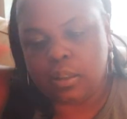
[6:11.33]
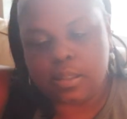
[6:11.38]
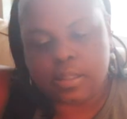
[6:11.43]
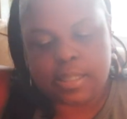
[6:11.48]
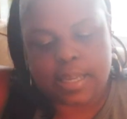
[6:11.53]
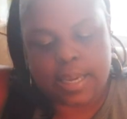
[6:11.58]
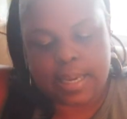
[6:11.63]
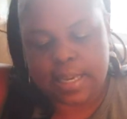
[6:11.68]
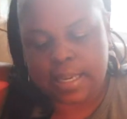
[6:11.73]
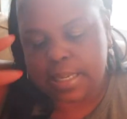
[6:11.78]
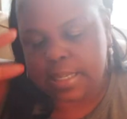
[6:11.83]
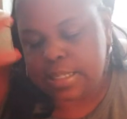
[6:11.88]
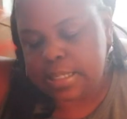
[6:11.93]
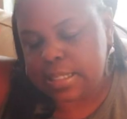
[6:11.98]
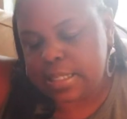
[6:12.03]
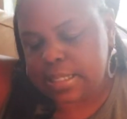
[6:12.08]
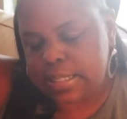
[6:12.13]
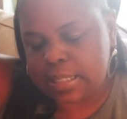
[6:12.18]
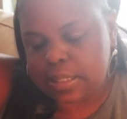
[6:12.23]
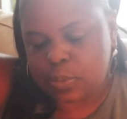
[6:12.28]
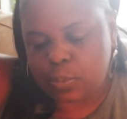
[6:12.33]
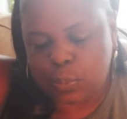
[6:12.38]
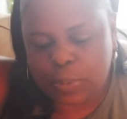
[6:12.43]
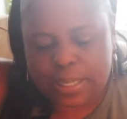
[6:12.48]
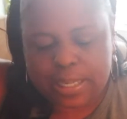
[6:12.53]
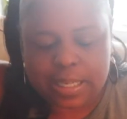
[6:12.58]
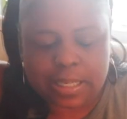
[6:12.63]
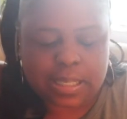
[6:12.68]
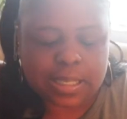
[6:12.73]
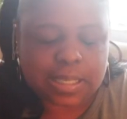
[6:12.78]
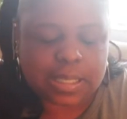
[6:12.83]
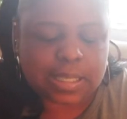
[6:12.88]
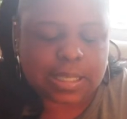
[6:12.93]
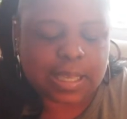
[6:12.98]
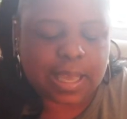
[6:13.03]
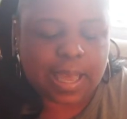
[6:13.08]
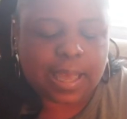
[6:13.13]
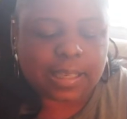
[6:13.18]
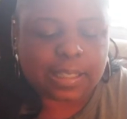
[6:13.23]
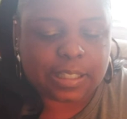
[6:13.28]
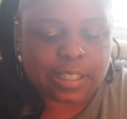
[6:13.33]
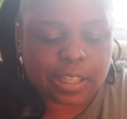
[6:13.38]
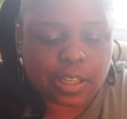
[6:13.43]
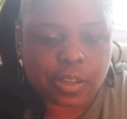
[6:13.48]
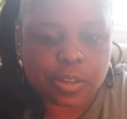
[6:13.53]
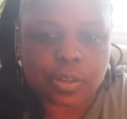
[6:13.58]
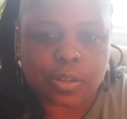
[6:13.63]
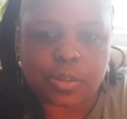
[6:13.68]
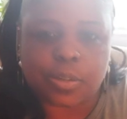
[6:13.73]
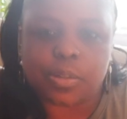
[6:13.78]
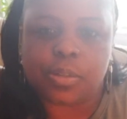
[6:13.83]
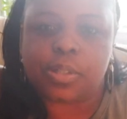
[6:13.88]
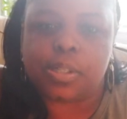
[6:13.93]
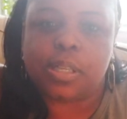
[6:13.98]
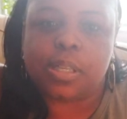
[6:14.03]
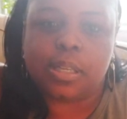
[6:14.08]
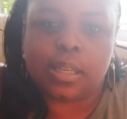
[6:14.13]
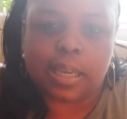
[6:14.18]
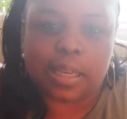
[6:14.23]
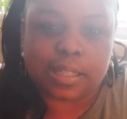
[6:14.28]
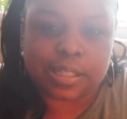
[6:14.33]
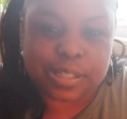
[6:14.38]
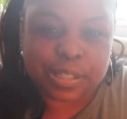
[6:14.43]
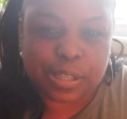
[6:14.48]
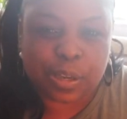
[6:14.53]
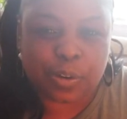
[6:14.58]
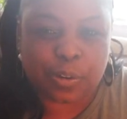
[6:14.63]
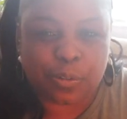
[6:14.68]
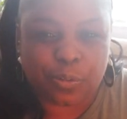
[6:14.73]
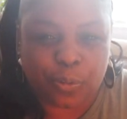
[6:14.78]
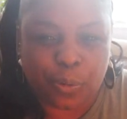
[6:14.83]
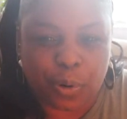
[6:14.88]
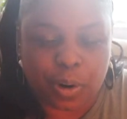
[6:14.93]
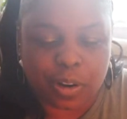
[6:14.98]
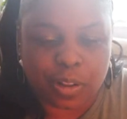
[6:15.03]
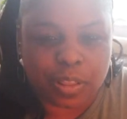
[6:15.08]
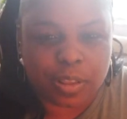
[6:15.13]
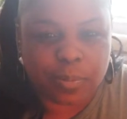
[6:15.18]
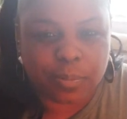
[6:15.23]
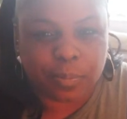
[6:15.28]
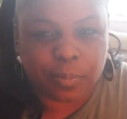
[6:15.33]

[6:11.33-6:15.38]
days and weeks and years and so forth.